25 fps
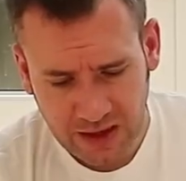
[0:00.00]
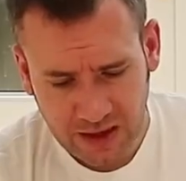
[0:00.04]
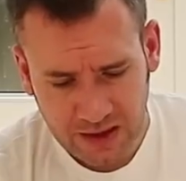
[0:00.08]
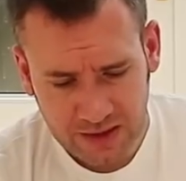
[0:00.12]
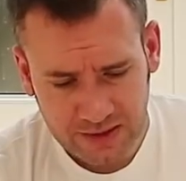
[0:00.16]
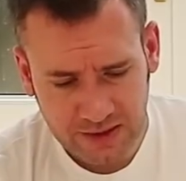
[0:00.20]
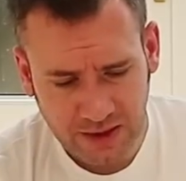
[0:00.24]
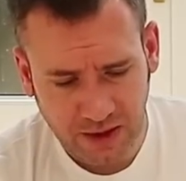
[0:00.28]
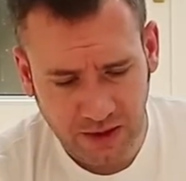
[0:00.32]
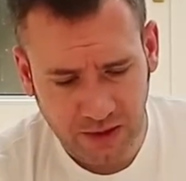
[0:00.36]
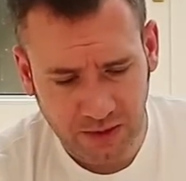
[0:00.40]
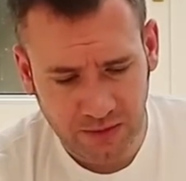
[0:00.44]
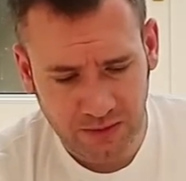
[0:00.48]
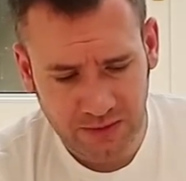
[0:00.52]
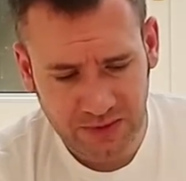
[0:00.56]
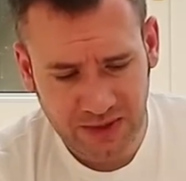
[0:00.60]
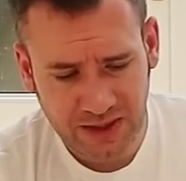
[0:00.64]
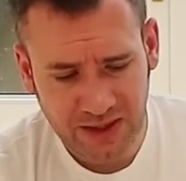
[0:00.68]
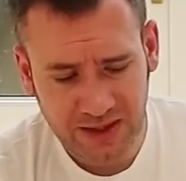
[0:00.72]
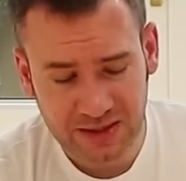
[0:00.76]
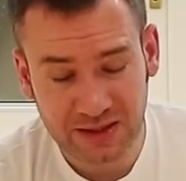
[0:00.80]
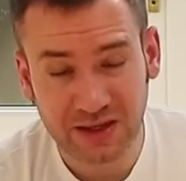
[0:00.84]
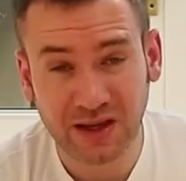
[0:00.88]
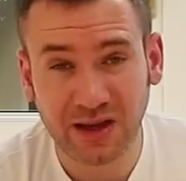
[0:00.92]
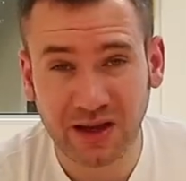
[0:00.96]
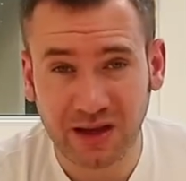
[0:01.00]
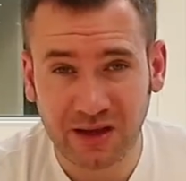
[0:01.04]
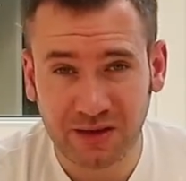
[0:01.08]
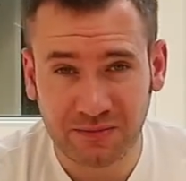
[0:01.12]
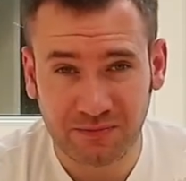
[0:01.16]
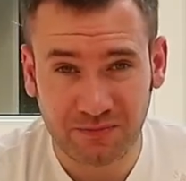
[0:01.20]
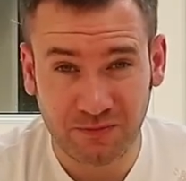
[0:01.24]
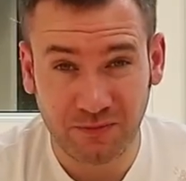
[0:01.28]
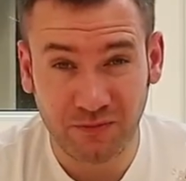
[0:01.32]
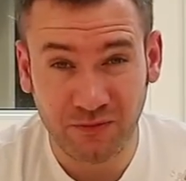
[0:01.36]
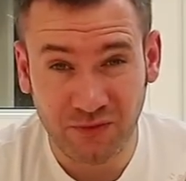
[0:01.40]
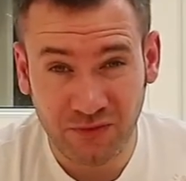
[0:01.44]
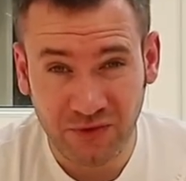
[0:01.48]
So there's a
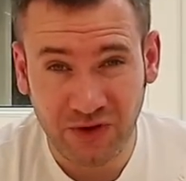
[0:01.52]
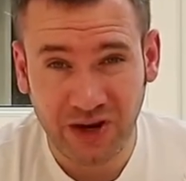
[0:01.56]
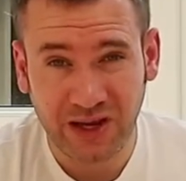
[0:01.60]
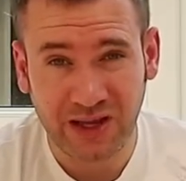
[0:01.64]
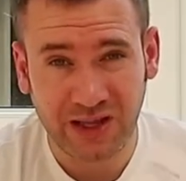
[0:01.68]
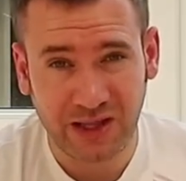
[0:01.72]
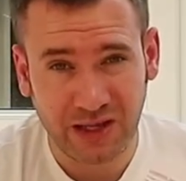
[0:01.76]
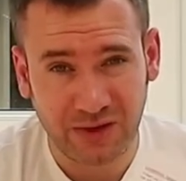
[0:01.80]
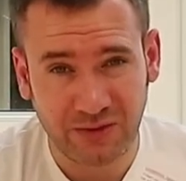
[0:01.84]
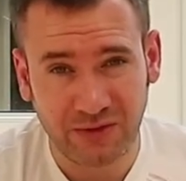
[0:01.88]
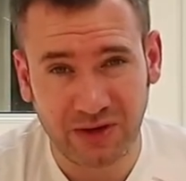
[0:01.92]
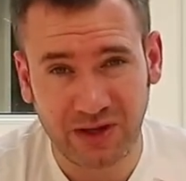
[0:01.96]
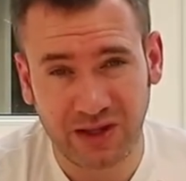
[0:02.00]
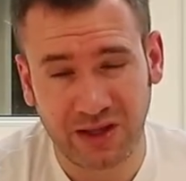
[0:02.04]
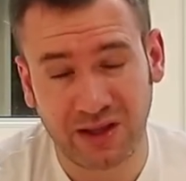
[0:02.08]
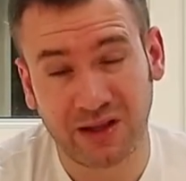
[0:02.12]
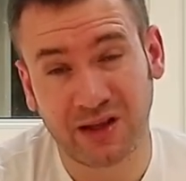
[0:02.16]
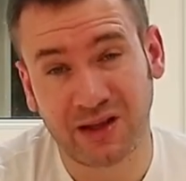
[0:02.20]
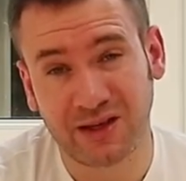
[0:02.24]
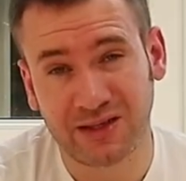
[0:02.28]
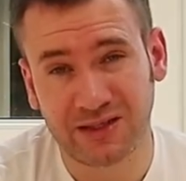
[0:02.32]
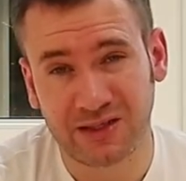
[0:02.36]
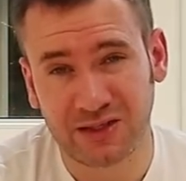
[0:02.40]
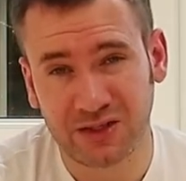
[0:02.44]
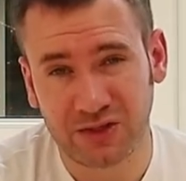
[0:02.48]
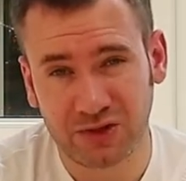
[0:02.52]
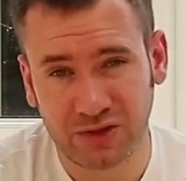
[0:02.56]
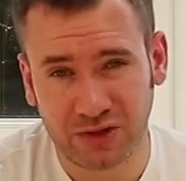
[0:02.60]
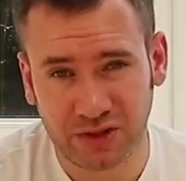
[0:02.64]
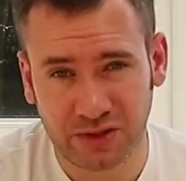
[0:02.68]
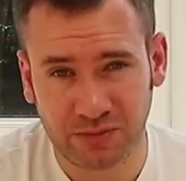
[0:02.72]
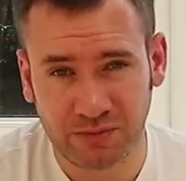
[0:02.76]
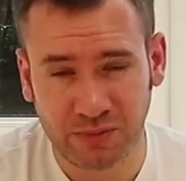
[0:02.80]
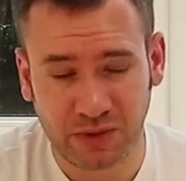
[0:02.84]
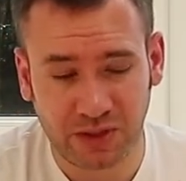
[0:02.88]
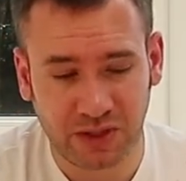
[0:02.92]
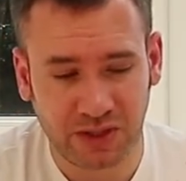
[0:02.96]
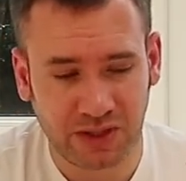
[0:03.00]
really nice
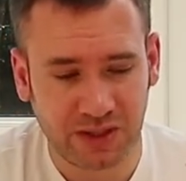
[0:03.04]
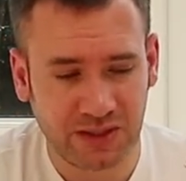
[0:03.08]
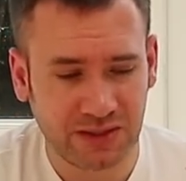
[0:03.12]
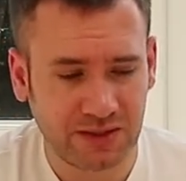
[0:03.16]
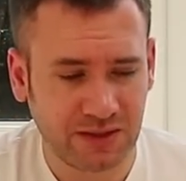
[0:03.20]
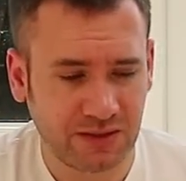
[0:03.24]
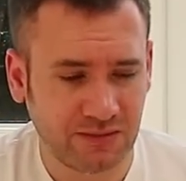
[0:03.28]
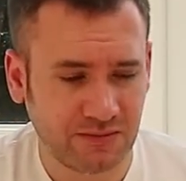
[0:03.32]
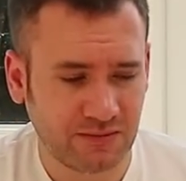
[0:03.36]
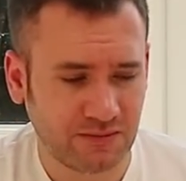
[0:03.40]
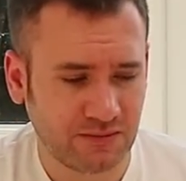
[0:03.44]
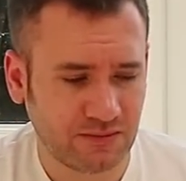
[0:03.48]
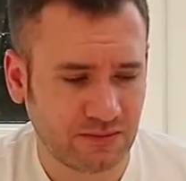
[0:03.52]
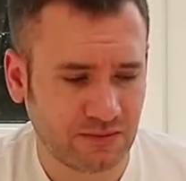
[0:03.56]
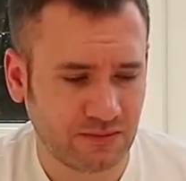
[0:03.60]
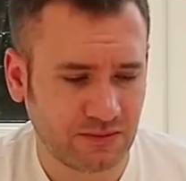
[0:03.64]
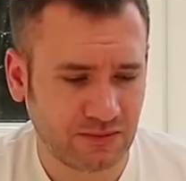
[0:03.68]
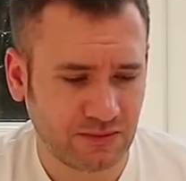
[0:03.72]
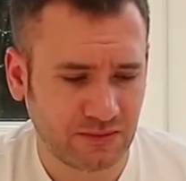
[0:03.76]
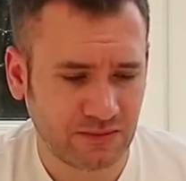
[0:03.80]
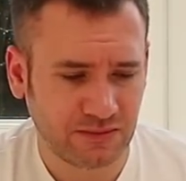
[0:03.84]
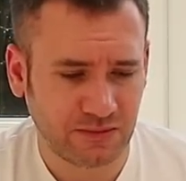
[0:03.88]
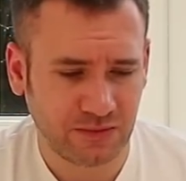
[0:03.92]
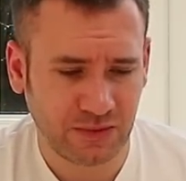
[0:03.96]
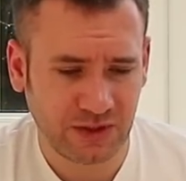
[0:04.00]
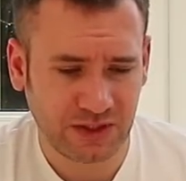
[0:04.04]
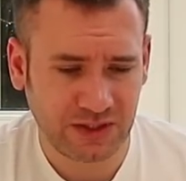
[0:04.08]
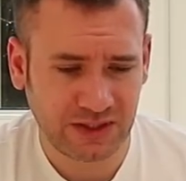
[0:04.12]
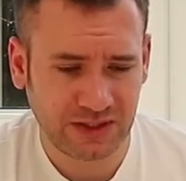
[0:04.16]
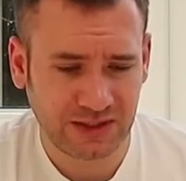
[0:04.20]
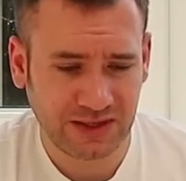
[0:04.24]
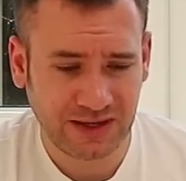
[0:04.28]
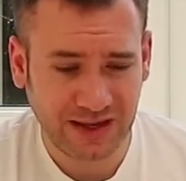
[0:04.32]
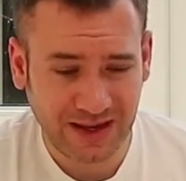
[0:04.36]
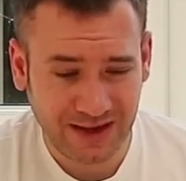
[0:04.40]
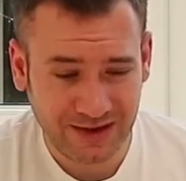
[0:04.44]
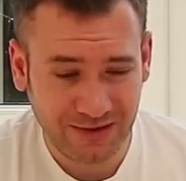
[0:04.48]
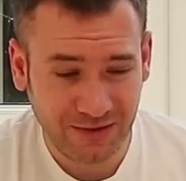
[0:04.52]
instruction booklet,
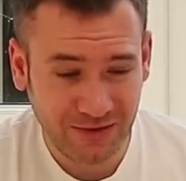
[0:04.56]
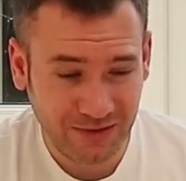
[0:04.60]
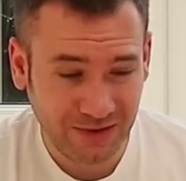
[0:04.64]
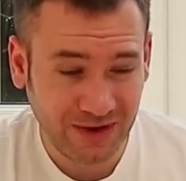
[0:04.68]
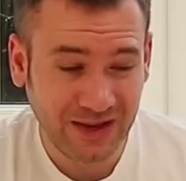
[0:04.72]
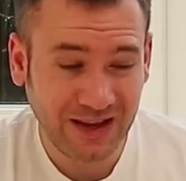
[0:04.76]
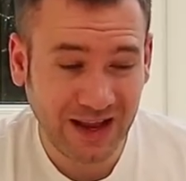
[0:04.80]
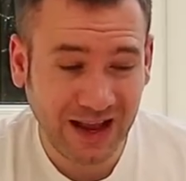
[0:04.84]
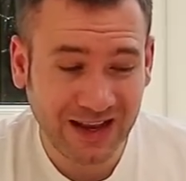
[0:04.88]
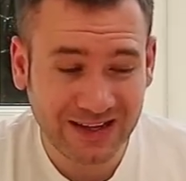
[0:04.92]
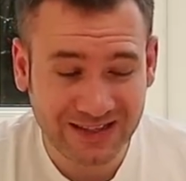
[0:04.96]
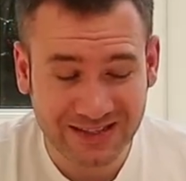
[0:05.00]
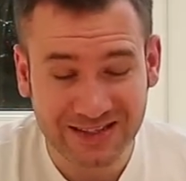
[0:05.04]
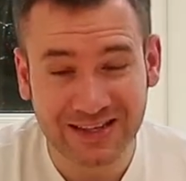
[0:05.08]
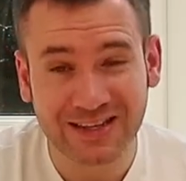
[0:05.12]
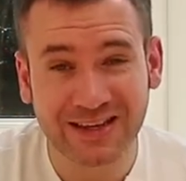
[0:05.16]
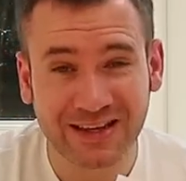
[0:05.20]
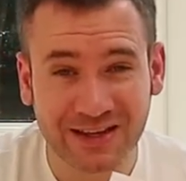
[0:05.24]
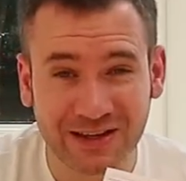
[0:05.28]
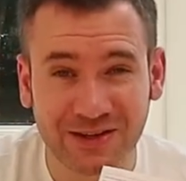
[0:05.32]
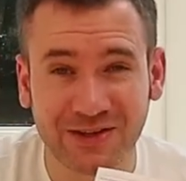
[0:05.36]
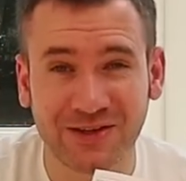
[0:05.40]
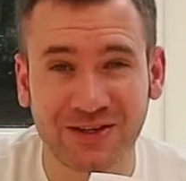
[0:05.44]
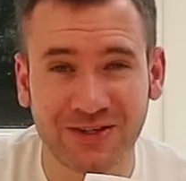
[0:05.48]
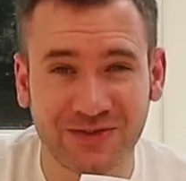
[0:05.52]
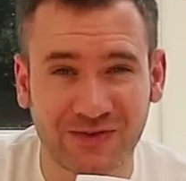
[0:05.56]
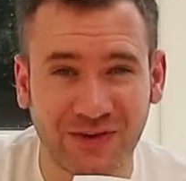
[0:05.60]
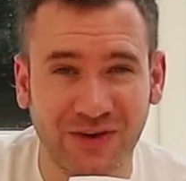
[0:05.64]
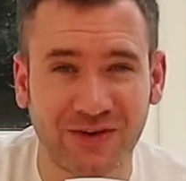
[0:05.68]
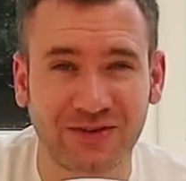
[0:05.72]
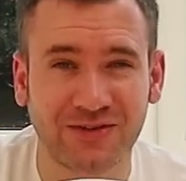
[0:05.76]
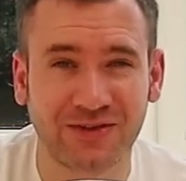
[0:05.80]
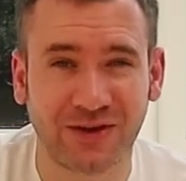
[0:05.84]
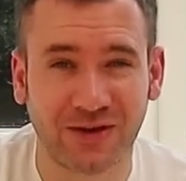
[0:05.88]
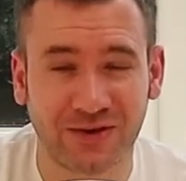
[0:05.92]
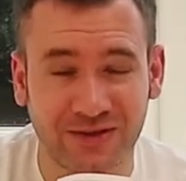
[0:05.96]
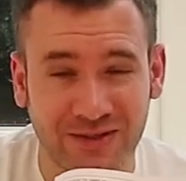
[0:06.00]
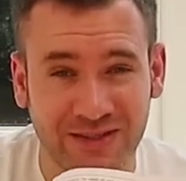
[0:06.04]
which actually includes
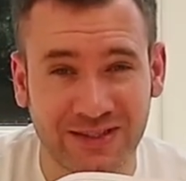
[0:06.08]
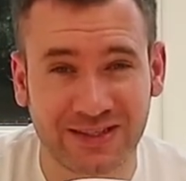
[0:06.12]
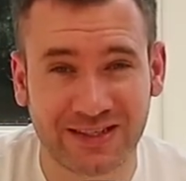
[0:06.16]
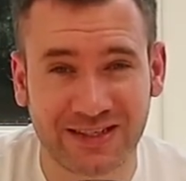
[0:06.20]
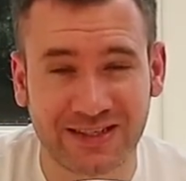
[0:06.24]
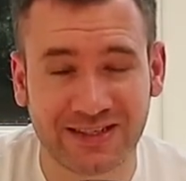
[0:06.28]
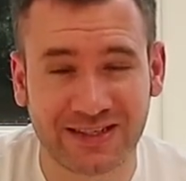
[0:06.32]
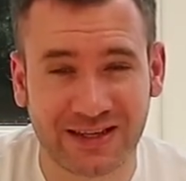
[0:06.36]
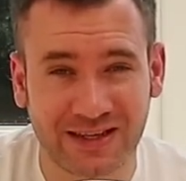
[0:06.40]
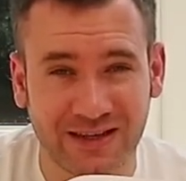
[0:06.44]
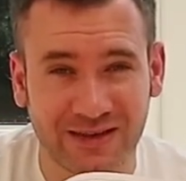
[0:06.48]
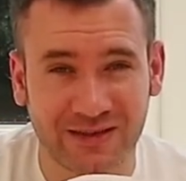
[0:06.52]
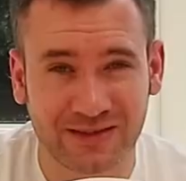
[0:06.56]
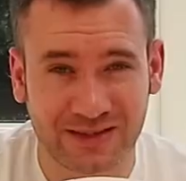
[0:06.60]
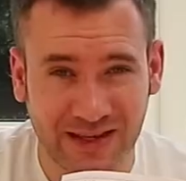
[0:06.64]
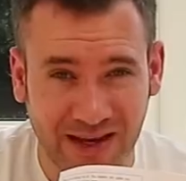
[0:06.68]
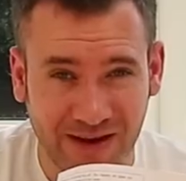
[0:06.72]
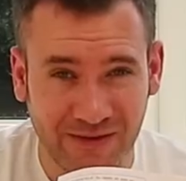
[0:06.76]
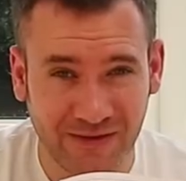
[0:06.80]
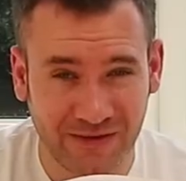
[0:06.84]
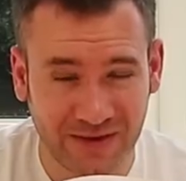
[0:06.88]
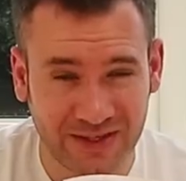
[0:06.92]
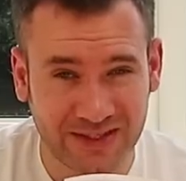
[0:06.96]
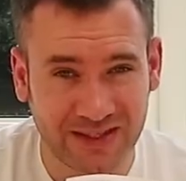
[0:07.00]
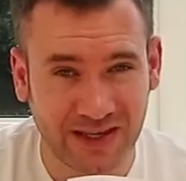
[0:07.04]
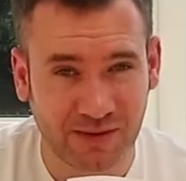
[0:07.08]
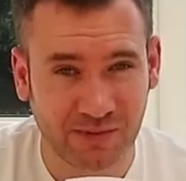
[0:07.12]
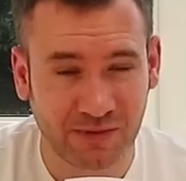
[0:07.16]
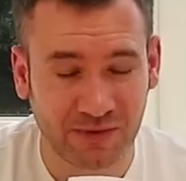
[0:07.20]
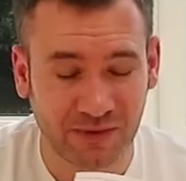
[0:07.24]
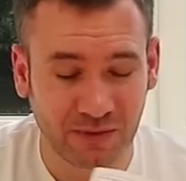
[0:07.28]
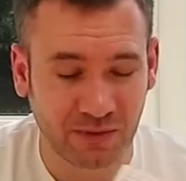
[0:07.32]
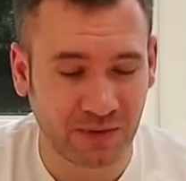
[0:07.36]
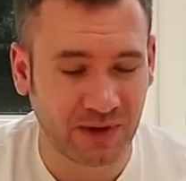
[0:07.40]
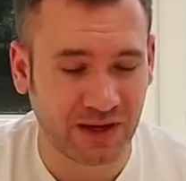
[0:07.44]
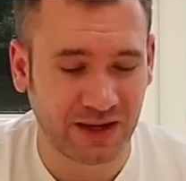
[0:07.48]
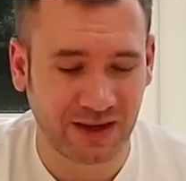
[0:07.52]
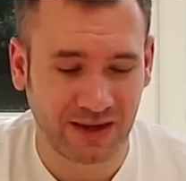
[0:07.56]
photos and details every step of
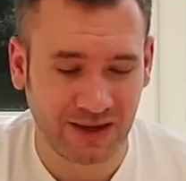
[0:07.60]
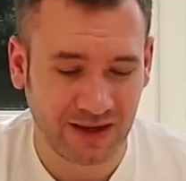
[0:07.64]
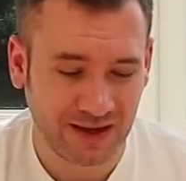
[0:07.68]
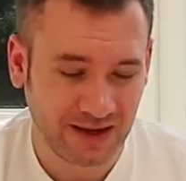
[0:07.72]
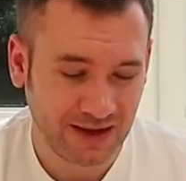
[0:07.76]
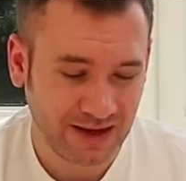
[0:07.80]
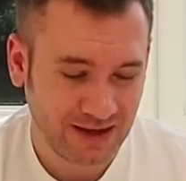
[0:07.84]
the way.